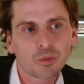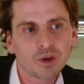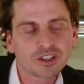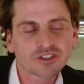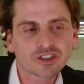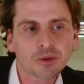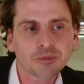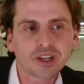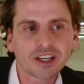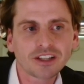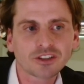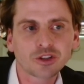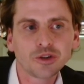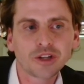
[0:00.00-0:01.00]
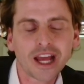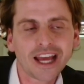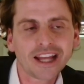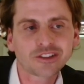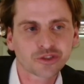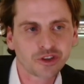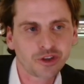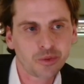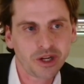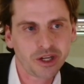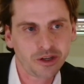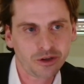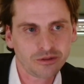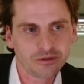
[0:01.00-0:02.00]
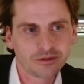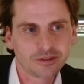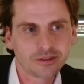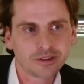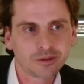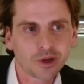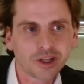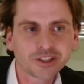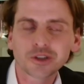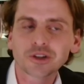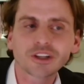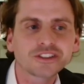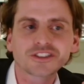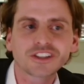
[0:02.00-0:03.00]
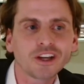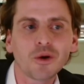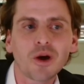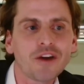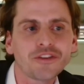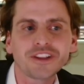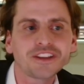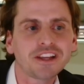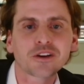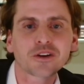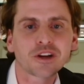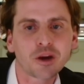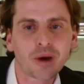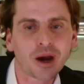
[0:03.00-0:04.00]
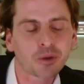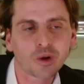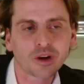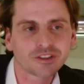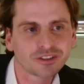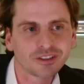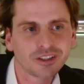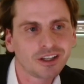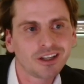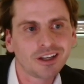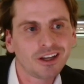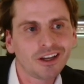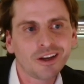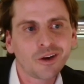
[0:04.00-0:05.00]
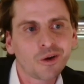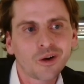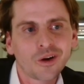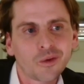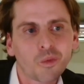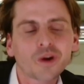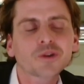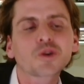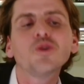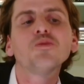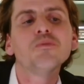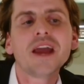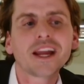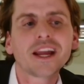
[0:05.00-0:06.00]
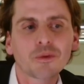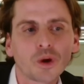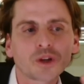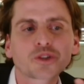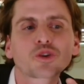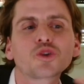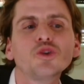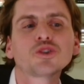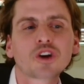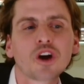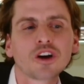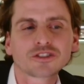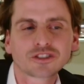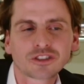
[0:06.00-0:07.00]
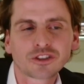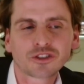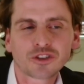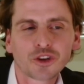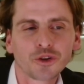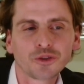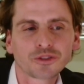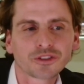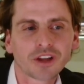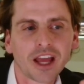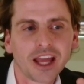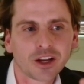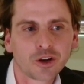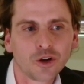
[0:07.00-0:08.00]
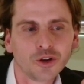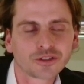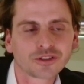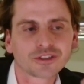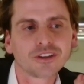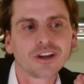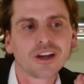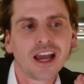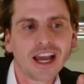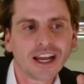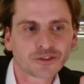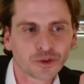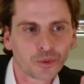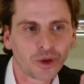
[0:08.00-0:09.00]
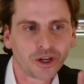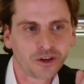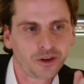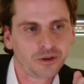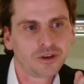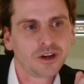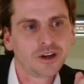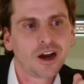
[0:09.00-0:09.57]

when something is a good entry window. Right? You could still have a theory about one what could make what could constitute a good entry window.